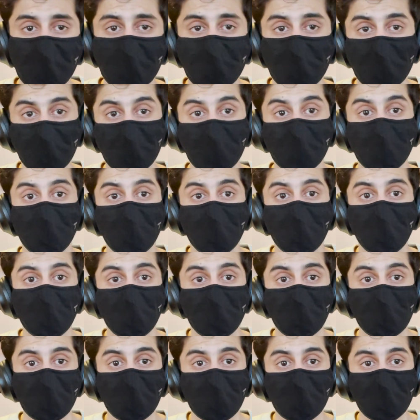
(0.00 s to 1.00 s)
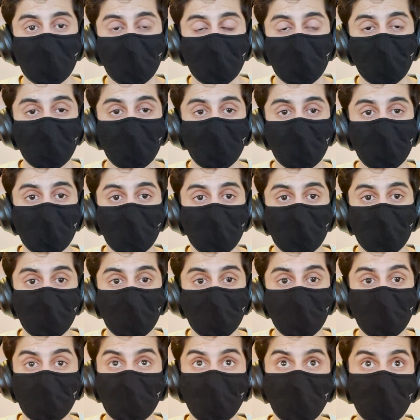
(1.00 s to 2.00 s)
in Norway, and
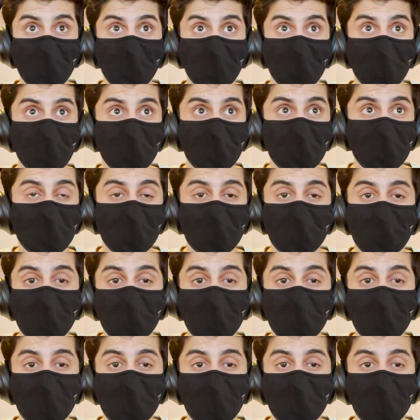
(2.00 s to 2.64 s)
I can't wait.